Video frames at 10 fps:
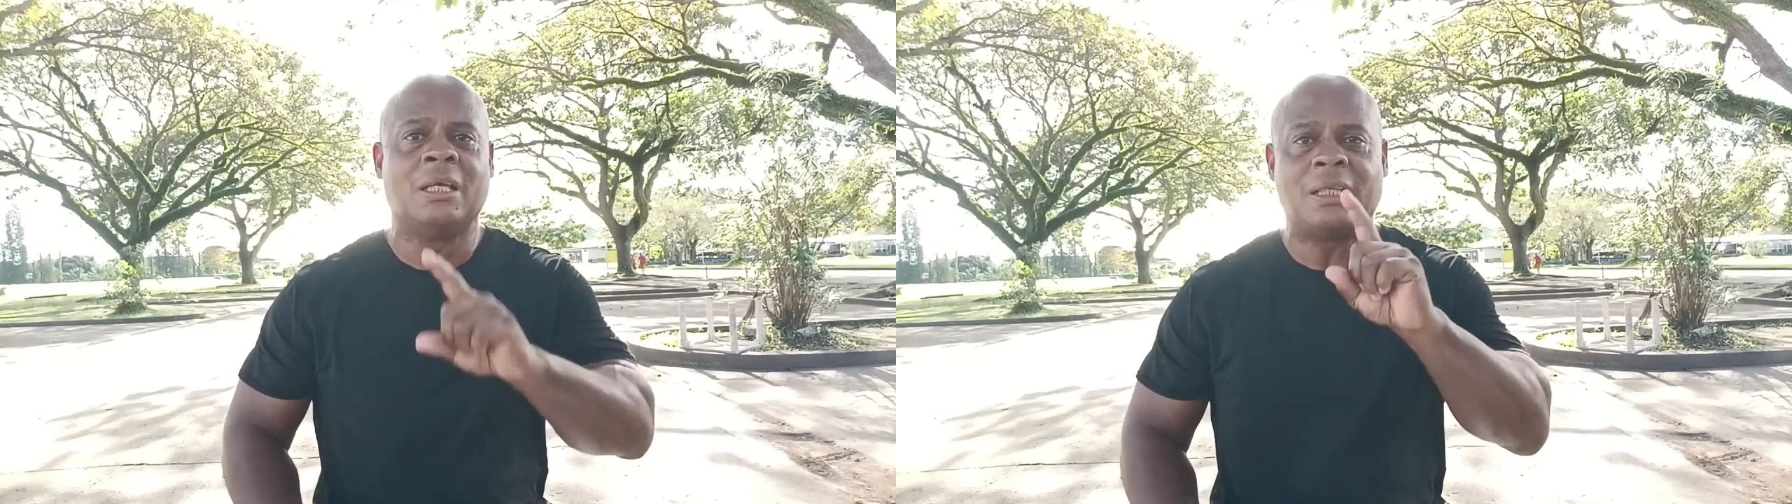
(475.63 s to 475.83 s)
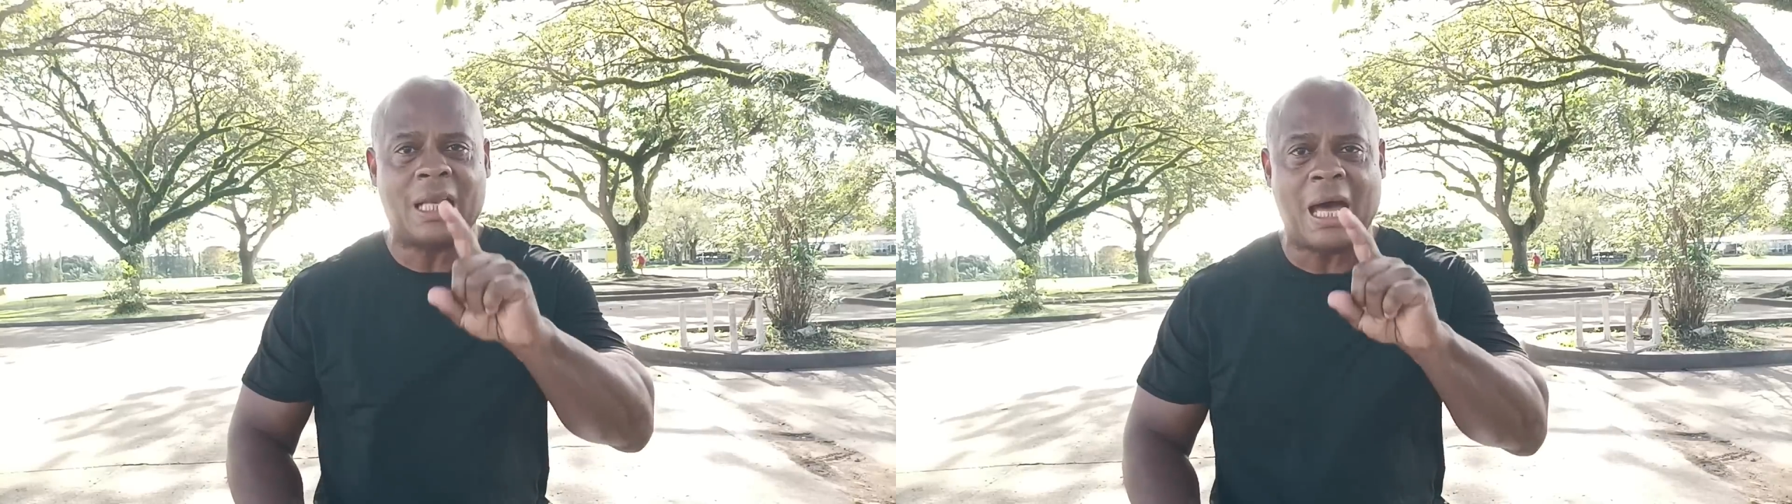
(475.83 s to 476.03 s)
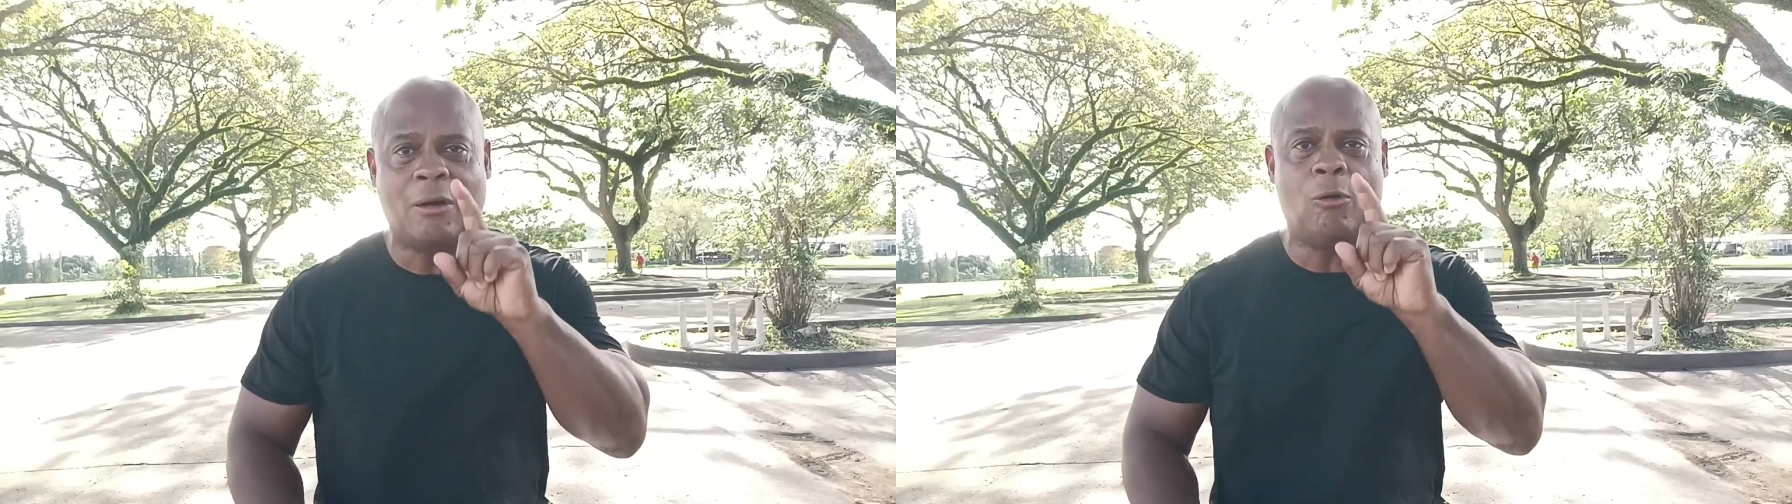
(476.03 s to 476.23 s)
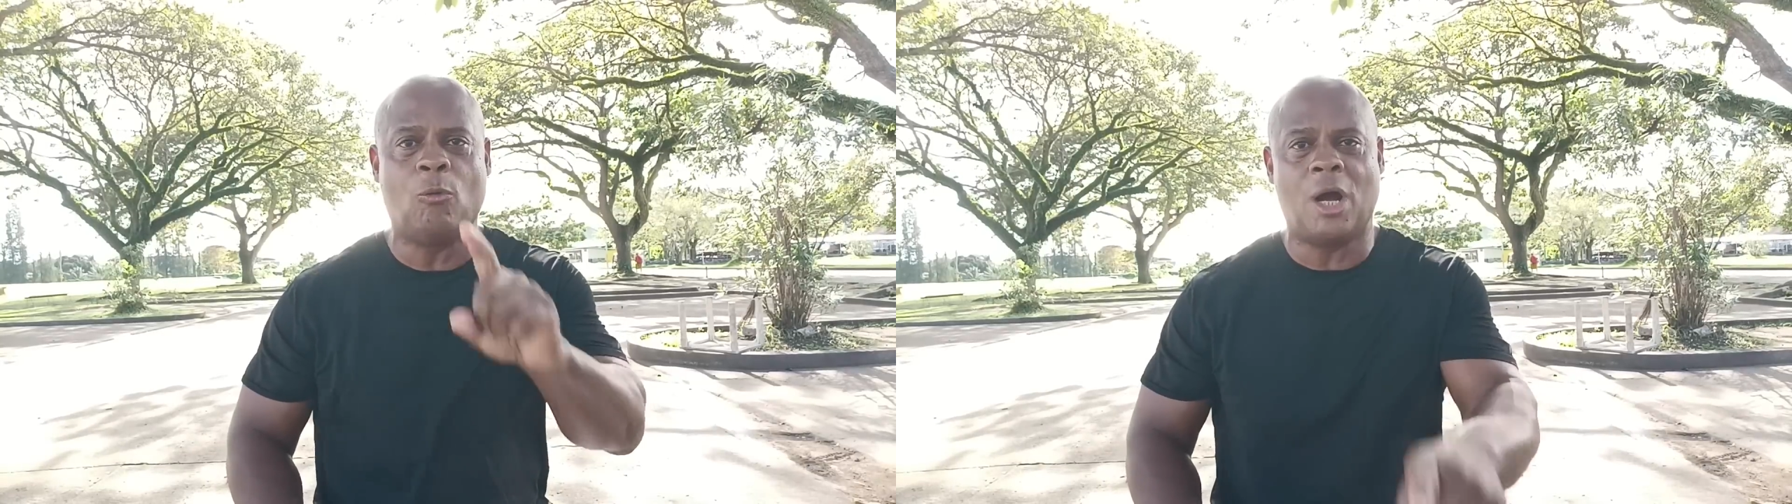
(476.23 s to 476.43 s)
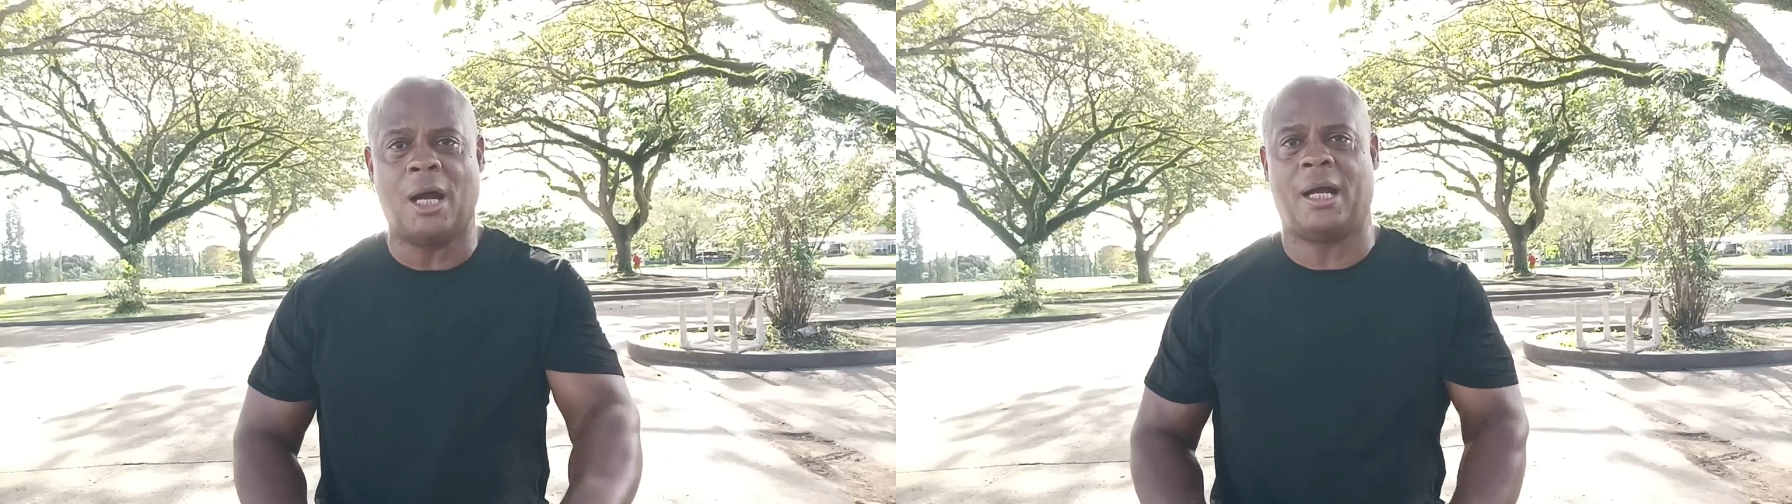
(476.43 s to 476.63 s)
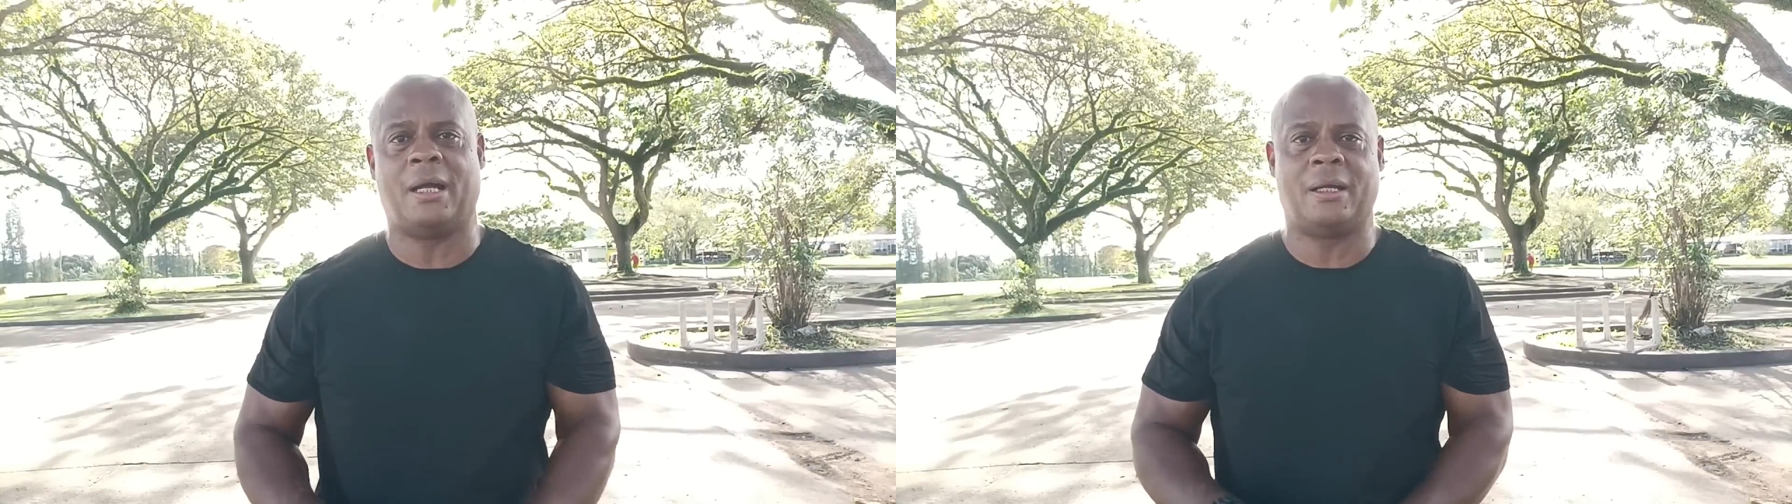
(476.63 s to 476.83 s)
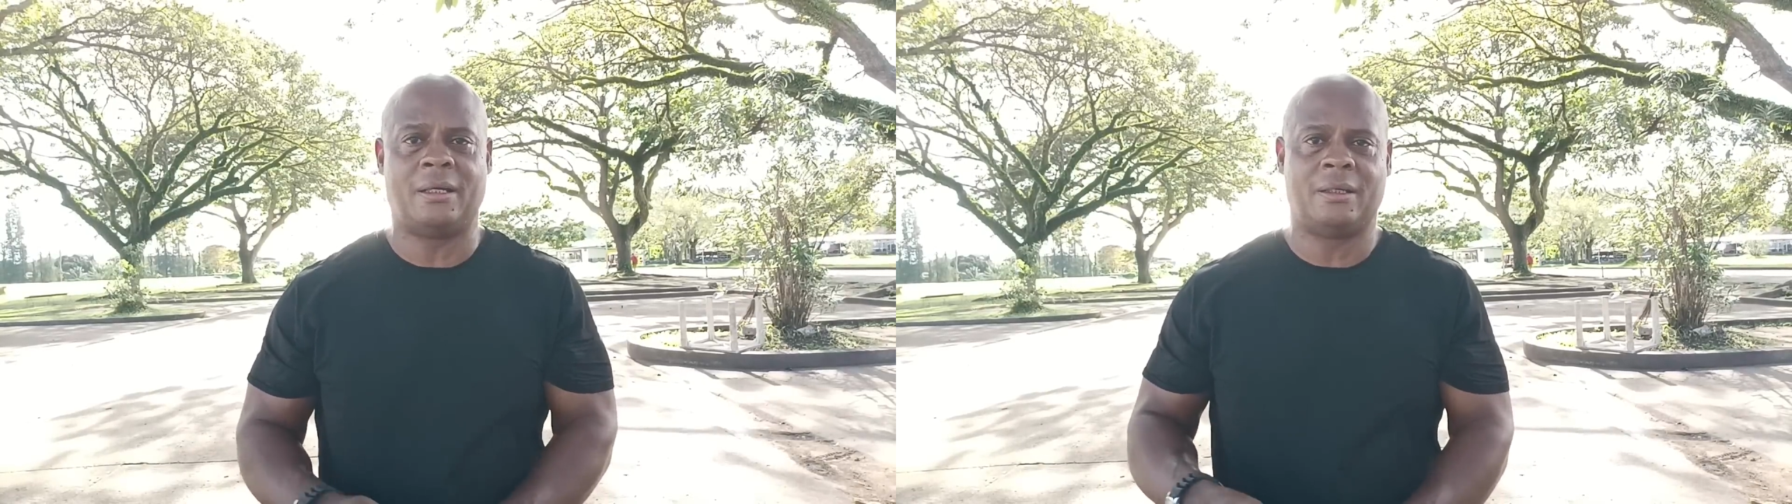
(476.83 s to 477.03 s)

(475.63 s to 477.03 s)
that I don't wear.